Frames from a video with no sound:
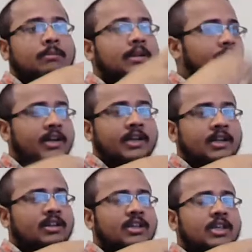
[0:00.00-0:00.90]
label
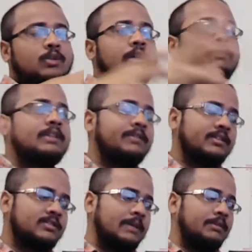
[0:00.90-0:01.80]
data. You have given
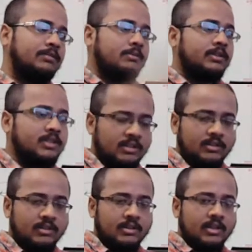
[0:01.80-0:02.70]
some information,
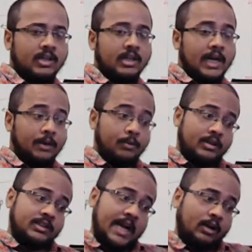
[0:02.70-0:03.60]
and you are
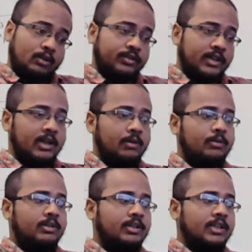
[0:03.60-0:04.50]
trying to figure
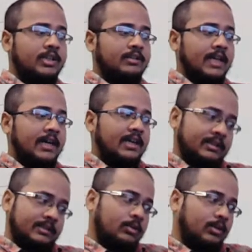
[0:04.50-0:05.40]
out that,
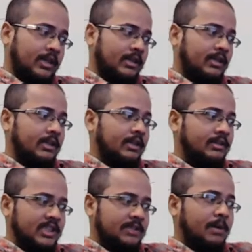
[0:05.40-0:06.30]
okay,
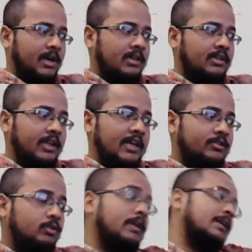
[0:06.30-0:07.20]
this part relates
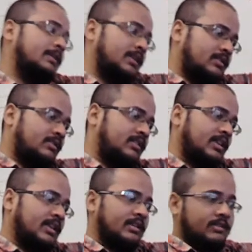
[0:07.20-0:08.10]
to mathematics,
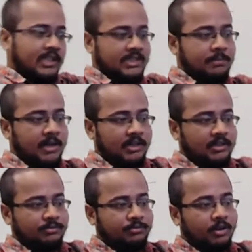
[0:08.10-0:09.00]
this part
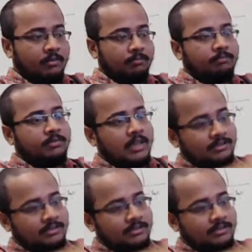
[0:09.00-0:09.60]
from the